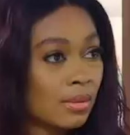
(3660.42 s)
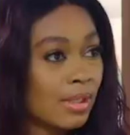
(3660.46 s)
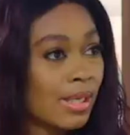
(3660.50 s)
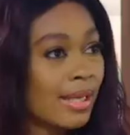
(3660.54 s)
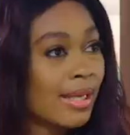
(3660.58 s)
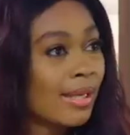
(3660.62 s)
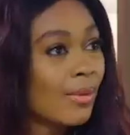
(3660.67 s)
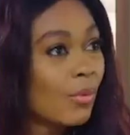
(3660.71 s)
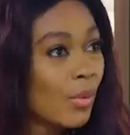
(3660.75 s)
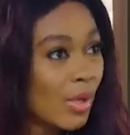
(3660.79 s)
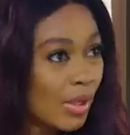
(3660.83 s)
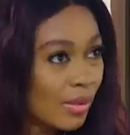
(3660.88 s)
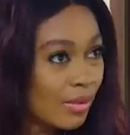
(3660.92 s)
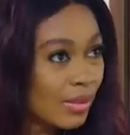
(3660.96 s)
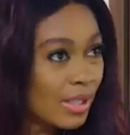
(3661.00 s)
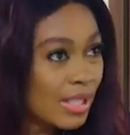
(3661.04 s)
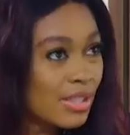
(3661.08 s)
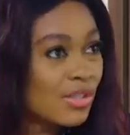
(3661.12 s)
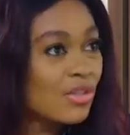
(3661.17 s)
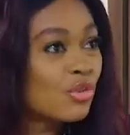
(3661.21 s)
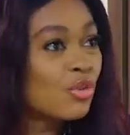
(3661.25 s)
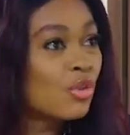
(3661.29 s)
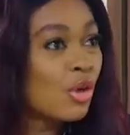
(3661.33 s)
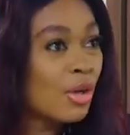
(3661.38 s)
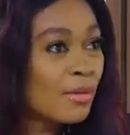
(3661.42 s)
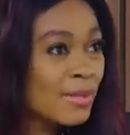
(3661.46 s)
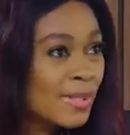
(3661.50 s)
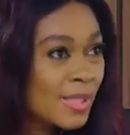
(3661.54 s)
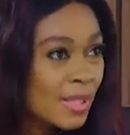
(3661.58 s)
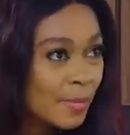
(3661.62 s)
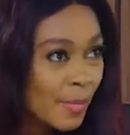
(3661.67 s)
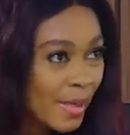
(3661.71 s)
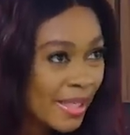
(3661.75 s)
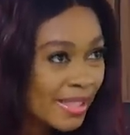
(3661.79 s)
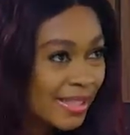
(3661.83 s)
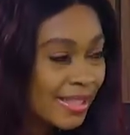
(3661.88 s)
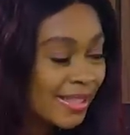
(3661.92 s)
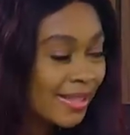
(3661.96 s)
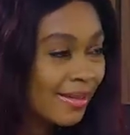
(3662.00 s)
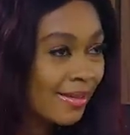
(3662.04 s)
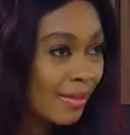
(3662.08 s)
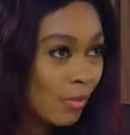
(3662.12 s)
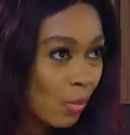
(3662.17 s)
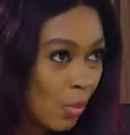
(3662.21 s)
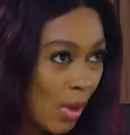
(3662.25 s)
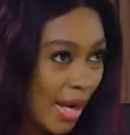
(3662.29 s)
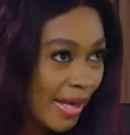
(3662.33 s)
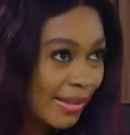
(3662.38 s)
Well, he's done spending
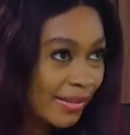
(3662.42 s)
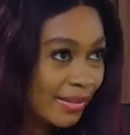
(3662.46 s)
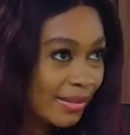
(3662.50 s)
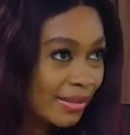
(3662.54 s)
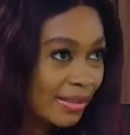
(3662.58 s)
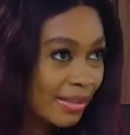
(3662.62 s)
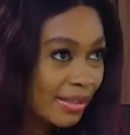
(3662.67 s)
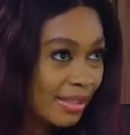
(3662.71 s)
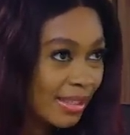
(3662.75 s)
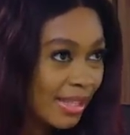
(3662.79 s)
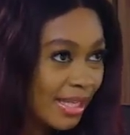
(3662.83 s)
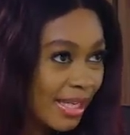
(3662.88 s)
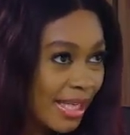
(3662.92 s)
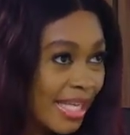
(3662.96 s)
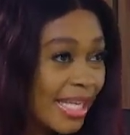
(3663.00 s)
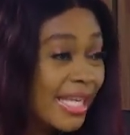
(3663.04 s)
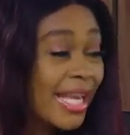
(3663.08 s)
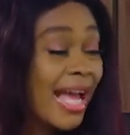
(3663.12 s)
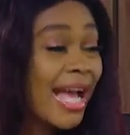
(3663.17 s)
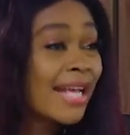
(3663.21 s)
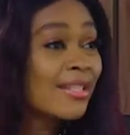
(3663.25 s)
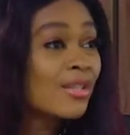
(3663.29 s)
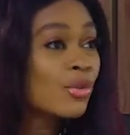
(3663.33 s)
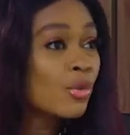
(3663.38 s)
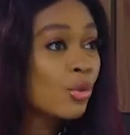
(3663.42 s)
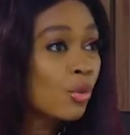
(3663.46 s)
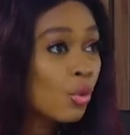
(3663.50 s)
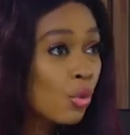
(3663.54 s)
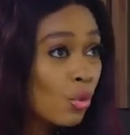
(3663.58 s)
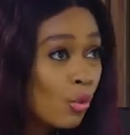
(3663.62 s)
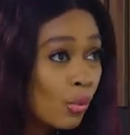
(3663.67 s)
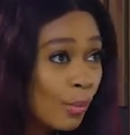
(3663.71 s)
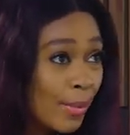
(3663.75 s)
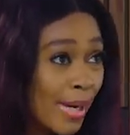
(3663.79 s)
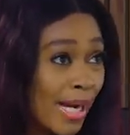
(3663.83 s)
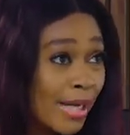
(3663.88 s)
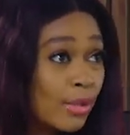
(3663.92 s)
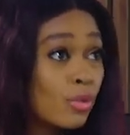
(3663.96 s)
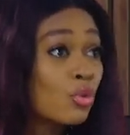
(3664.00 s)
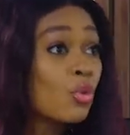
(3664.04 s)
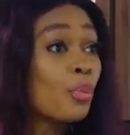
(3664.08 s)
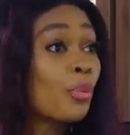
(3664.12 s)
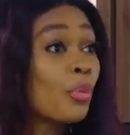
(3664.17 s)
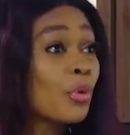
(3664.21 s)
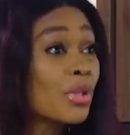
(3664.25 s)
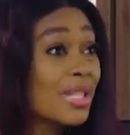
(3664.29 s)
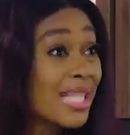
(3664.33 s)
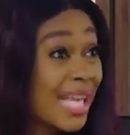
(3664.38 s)
the while. He has to go back
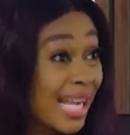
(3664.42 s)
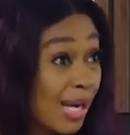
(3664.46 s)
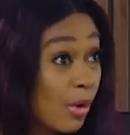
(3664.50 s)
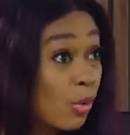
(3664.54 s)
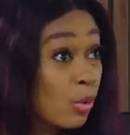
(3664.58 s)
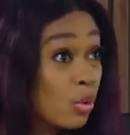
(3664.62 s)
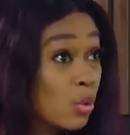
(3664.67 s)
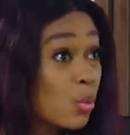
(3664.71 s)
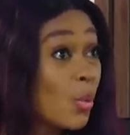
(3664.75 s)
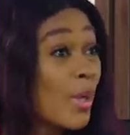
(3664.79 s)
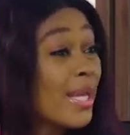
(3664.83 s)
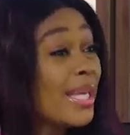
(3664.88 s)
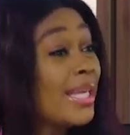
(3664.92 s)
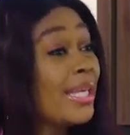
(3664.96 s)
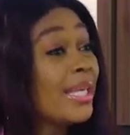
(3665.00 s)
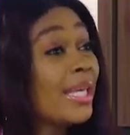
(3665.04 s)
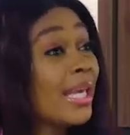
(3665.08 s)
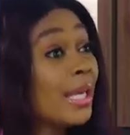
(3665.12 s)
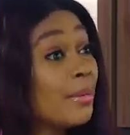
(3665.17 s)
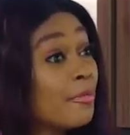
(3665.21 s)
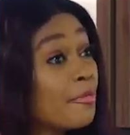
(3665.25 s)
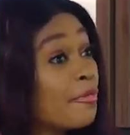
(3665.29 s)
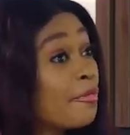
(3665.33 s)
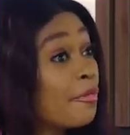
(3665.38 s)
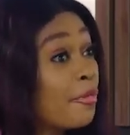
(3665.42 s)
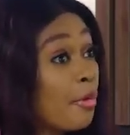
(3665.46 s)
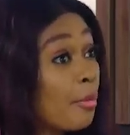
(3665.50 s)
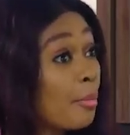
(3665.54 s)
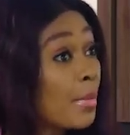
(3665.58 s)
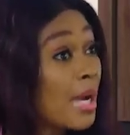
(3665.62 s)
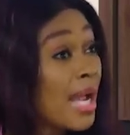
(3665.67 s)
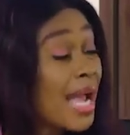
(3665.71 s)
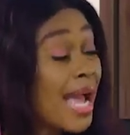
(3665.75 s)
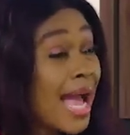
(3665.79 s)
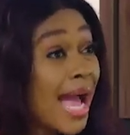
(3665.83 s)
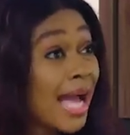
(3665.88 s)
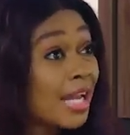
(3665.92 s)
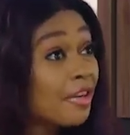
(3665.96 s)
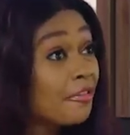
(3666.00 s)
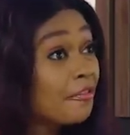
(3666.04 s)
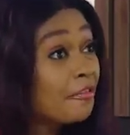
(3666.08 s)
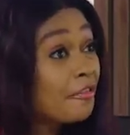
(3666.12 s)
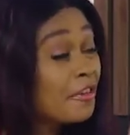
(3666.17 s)
to Port Harcourt where he came from. And